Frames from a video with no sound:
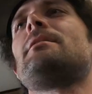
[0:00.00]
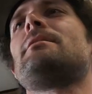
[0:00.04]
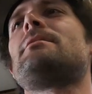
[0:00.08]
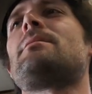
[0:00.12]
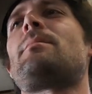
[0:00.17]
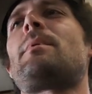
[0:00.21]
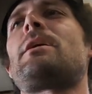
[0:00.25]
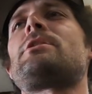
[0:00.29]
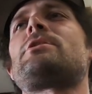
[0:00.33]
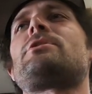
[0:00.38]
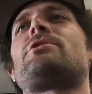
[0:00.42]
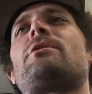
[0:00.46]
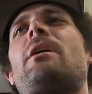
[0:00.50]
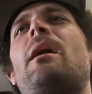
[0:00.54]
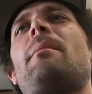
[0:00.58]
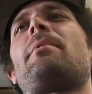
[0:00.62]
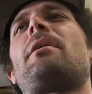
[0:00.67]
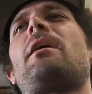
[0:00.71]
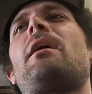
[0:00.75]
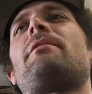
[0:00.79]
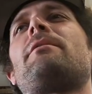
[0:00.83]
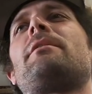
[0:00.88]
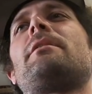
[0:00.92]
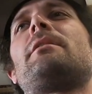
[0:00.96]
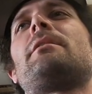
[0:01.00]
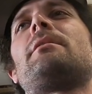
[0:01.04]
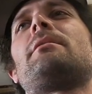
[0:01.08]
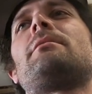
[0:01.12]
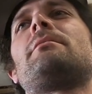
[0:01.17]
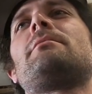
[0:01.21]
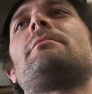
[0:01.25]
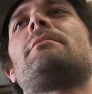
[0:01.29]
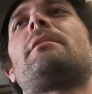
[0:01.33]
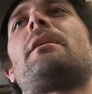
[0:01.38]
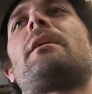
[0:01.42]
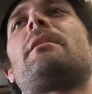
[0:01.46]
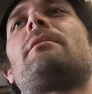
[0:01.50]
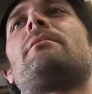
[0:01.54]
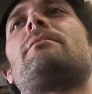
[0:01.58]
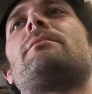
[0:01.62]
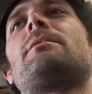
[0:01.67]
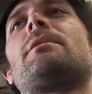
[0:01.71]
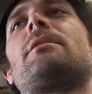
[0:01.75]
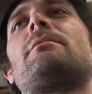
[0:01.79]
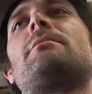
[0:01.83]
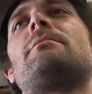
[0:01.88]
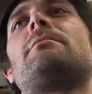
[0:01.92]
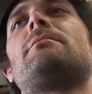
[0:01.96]
somebody just drop it off in here, like with
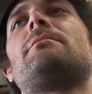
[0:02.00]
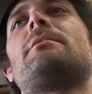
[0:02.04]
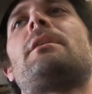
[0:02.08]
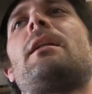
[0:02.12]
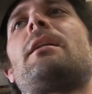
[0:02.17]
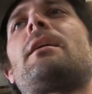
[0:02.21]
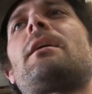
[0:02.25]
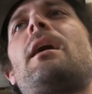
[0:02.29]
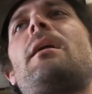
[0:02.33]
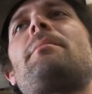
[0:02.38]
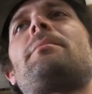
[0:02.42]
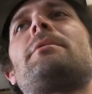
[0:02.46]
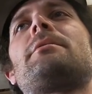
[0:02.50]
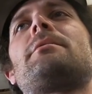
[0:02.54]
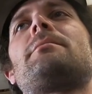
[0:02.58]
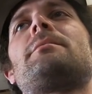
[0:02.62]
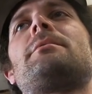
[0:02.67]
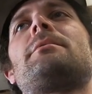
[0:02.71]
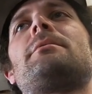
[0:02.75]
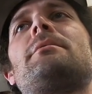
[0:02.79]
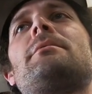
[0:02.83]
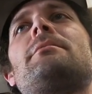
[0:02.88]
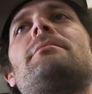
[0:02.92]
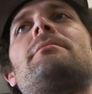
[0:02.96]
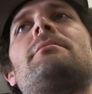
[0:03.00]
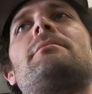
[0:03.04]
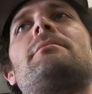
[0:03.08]
a helicopter or something? Or?